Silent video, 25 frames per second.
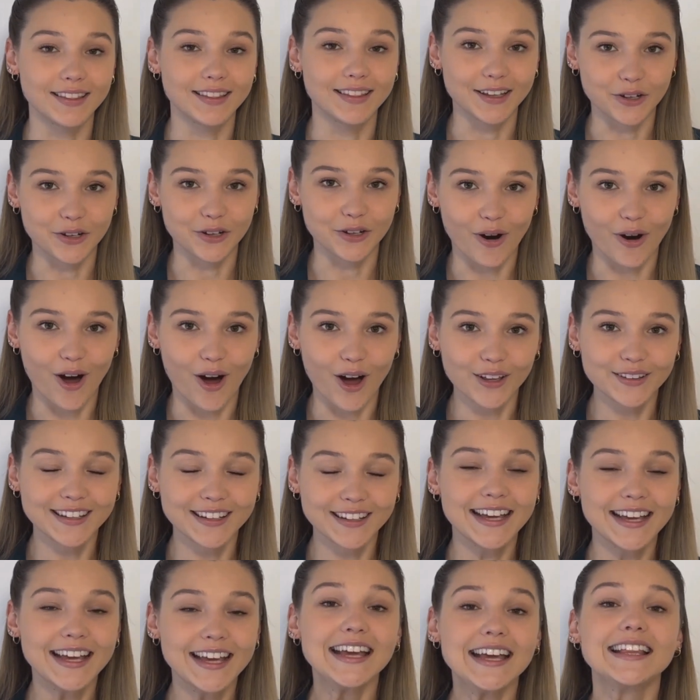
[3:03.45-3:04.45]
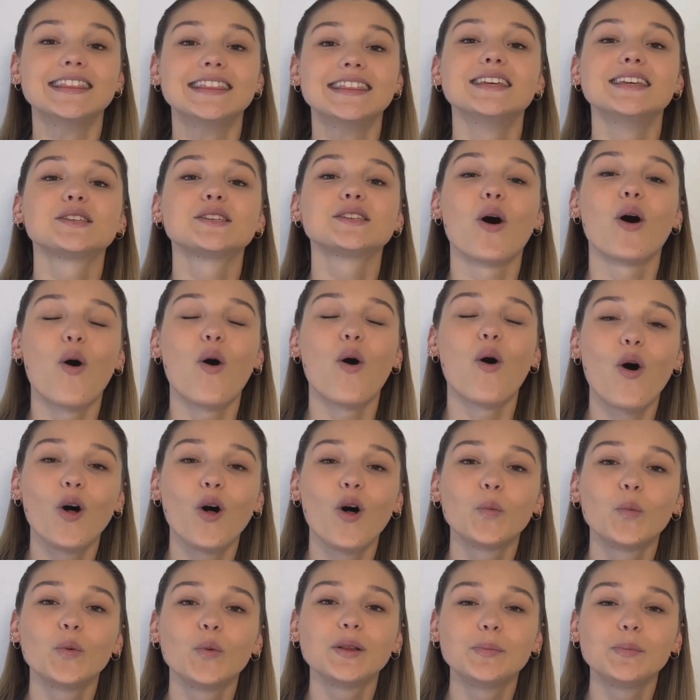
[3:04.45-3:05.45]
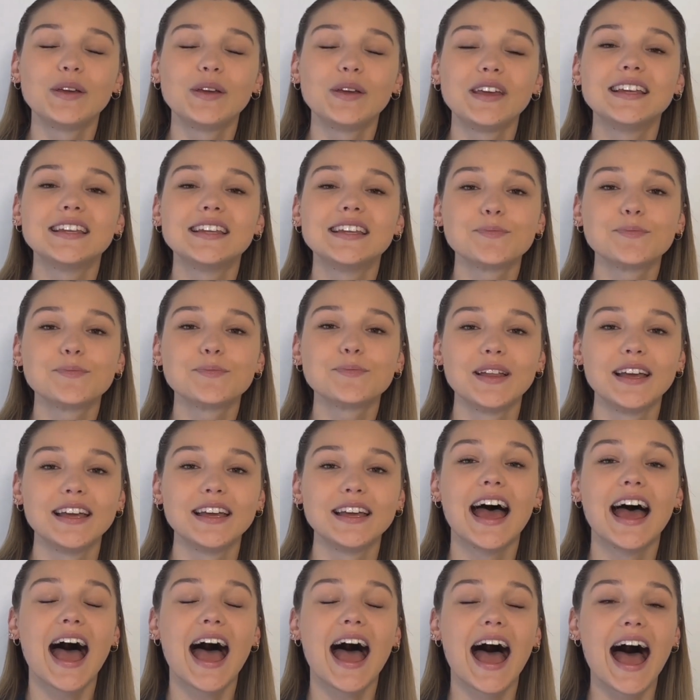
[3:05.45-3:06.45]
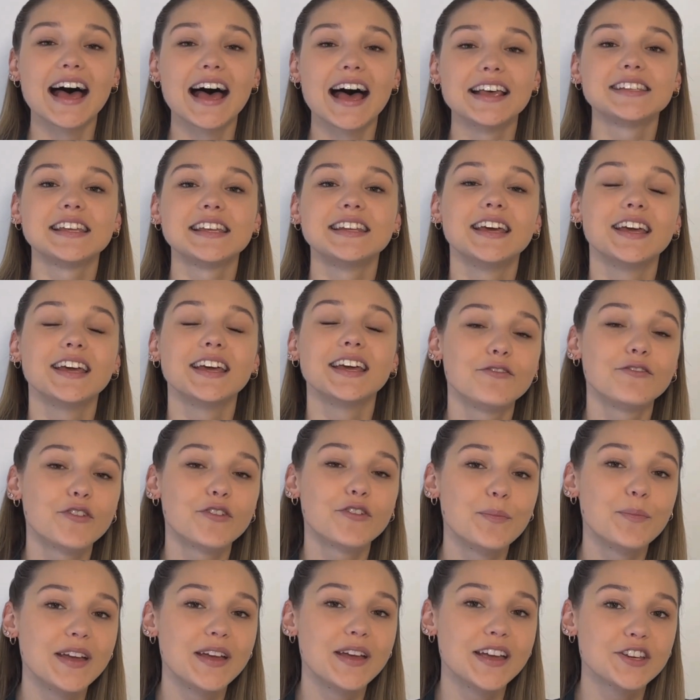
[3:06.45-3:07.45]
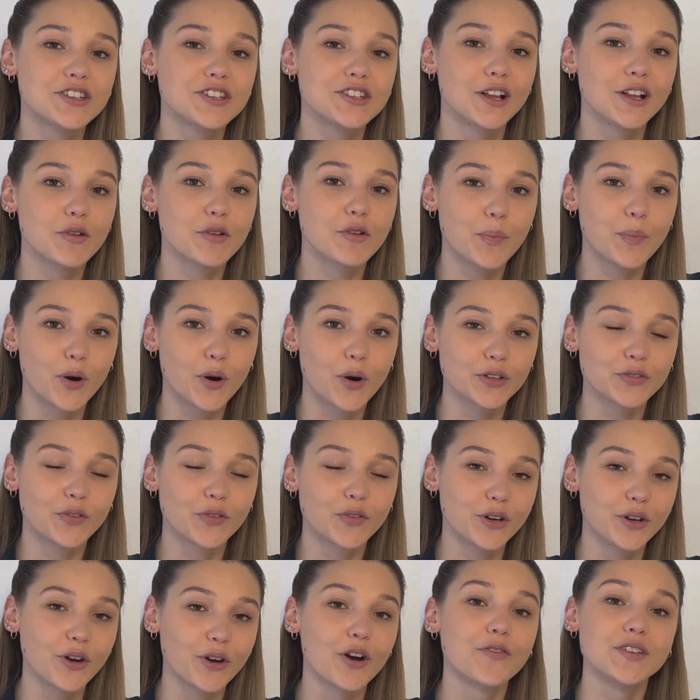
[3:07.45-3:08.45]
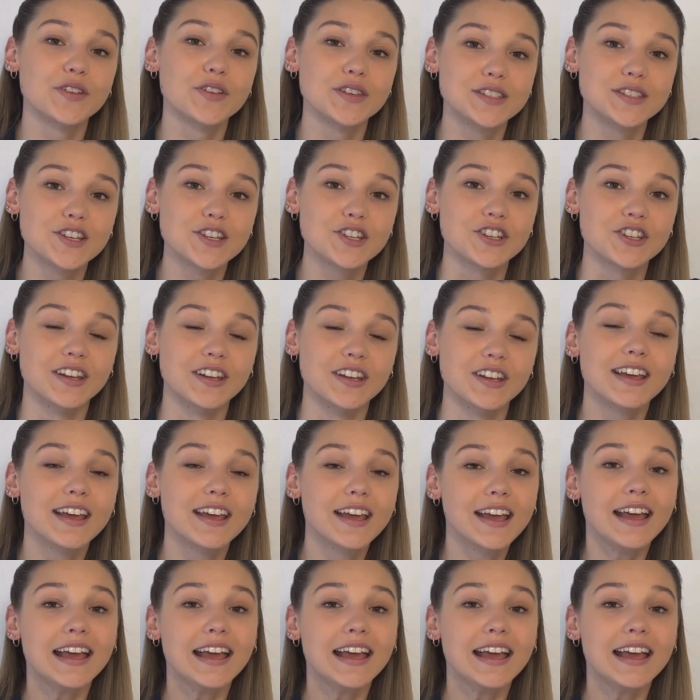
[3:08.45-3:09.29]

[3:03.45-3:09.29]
Later on, this all will be displayed as an informational report for your physician